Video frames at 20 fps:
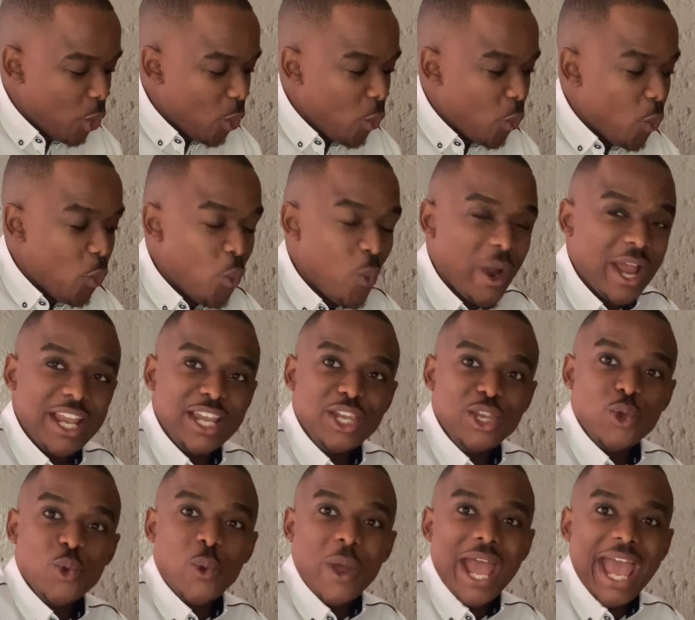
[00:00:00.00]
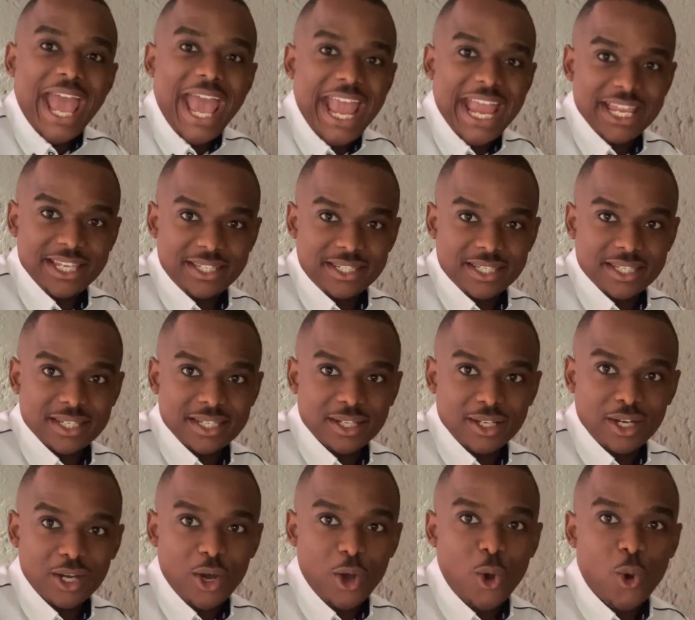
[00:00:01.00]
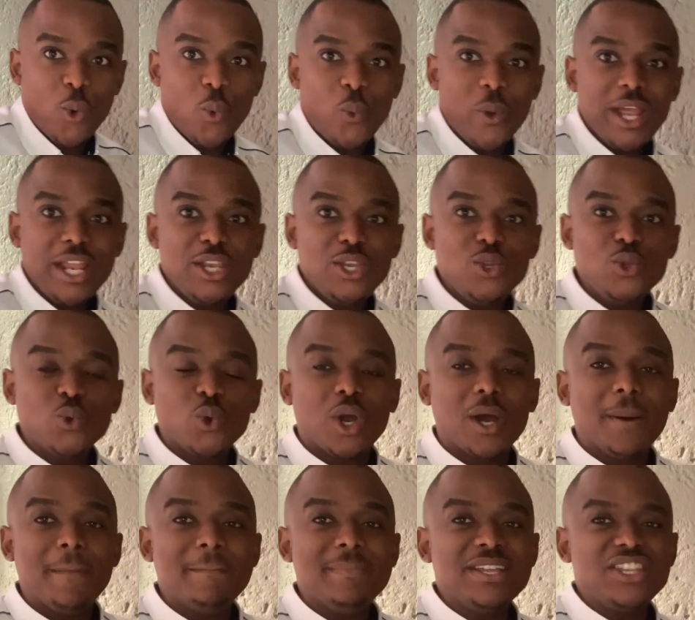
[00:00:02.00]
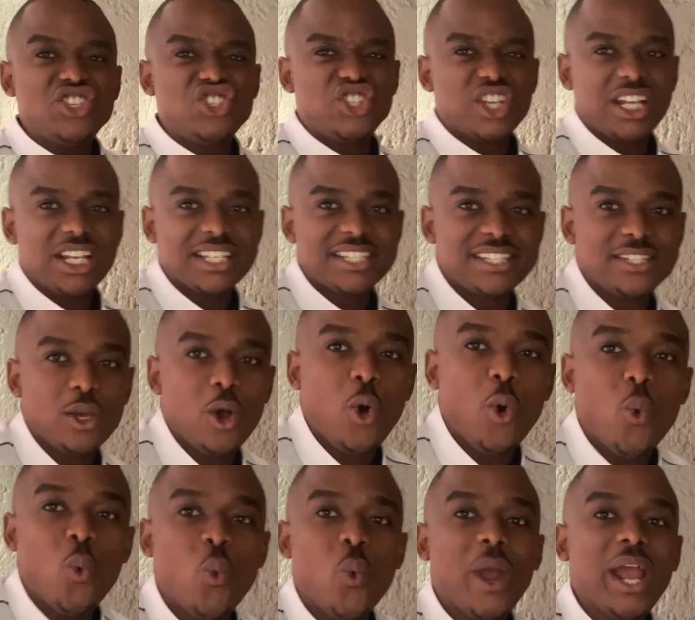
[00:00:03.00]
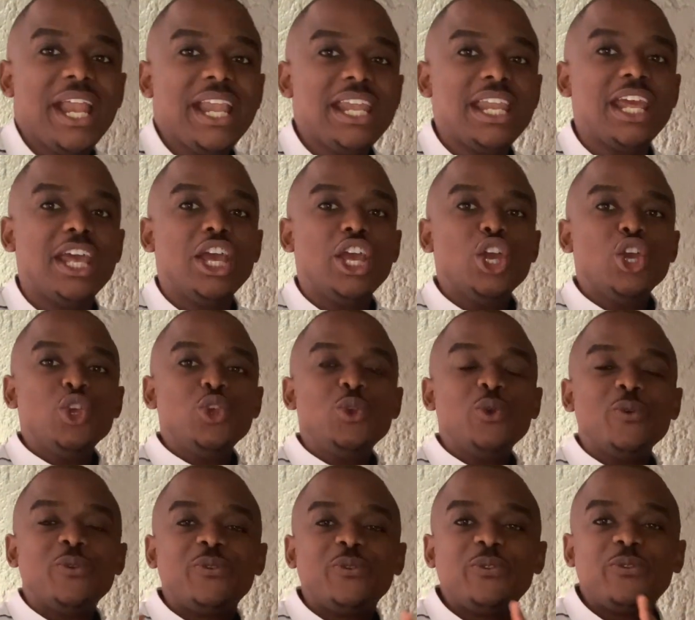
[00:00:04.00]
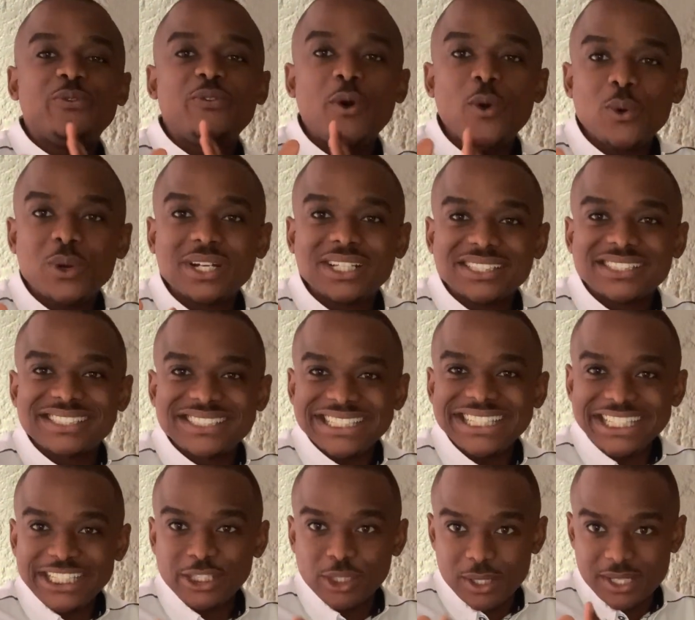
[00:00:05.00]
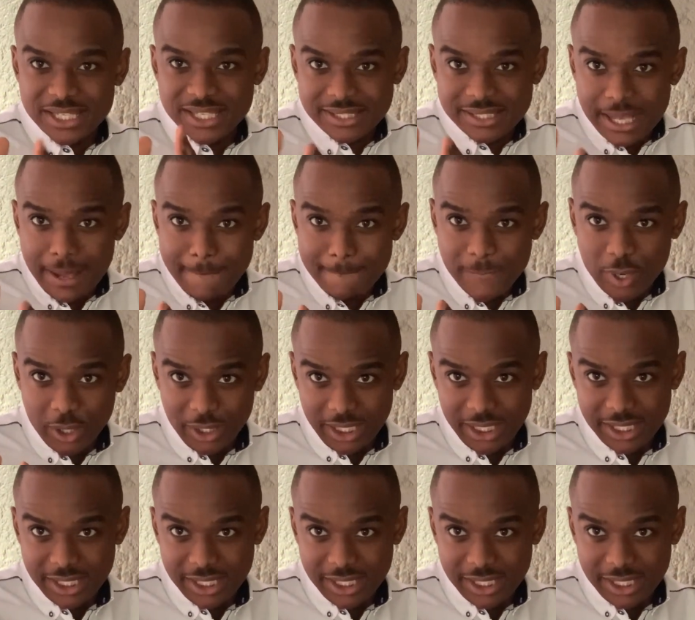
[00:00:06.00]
When you hate, or when you commit jealousy, or when you focus in on somebody,